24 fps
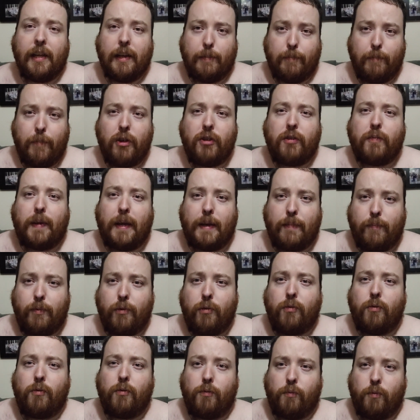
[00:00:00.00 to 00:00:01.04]
most
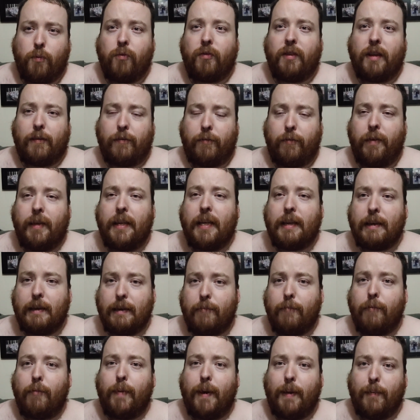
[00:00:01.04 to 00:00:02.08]
people will definitely
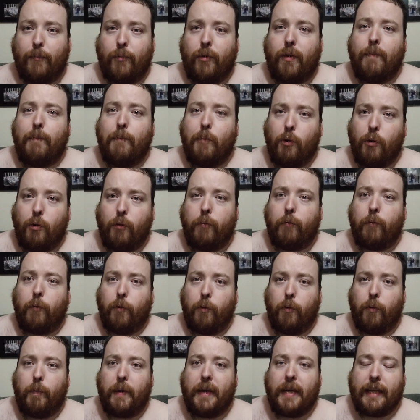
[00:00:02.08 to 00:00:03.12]
remember him more
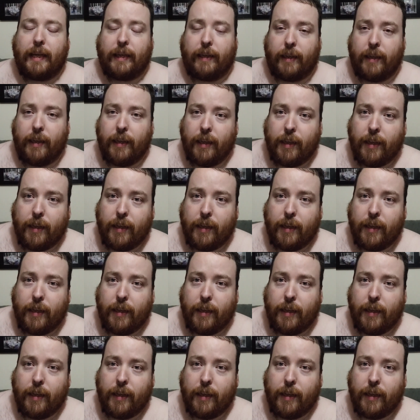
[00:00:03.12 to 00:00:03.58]
for being